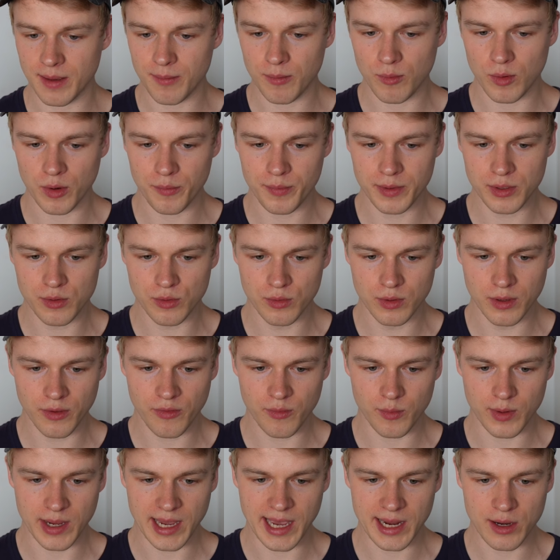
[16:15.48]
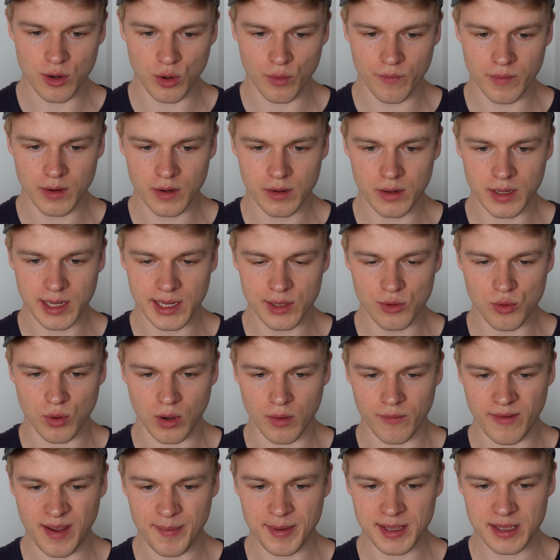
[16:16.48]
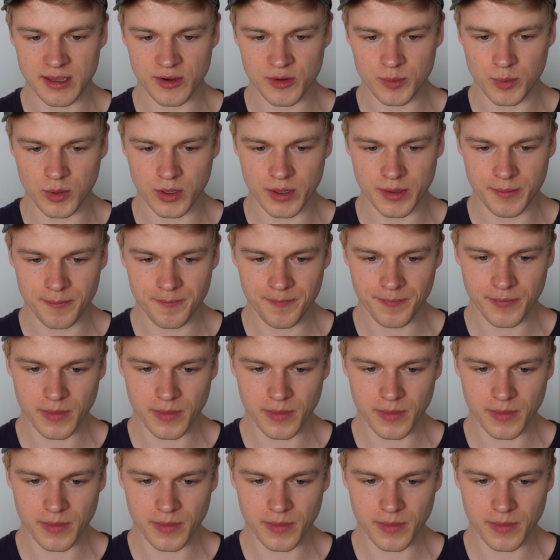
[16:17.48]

up, what we do is we head over into our Vapi dashboard.